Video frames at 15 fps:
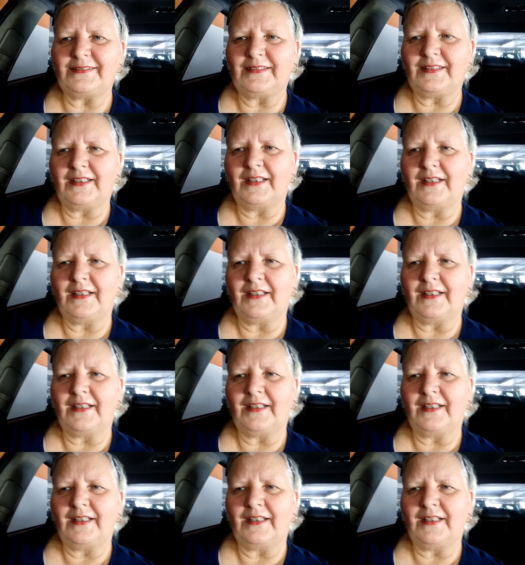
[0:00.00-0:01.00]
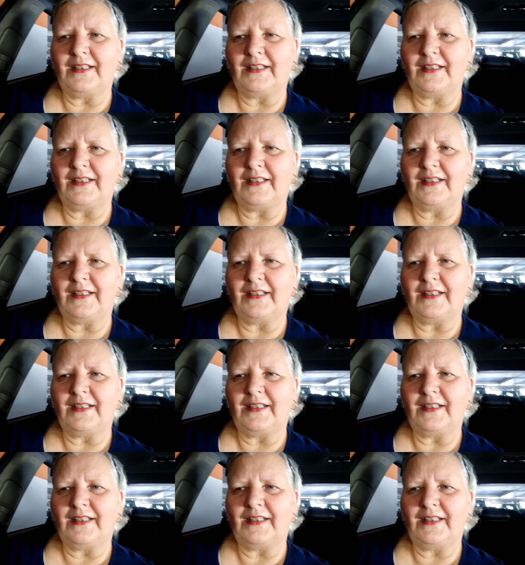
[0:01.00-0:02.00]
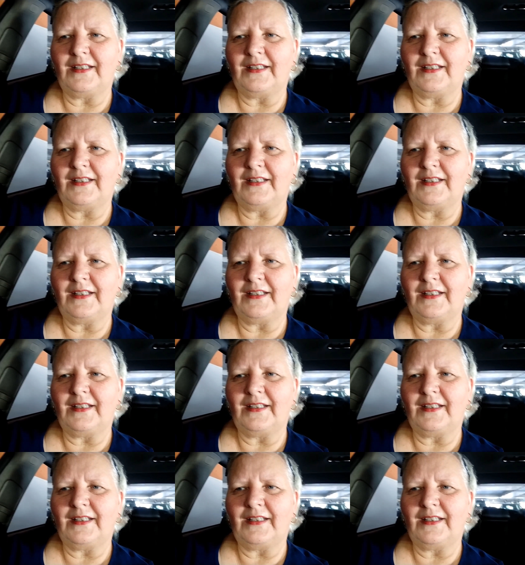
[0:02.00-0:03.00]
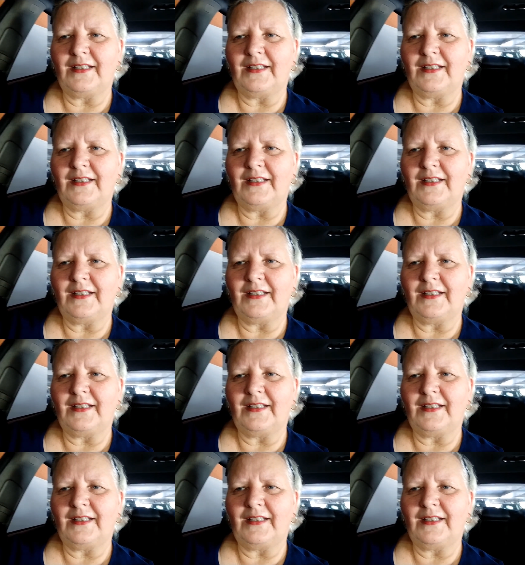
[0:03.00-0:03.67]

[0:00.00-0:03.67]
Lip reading: [no speech]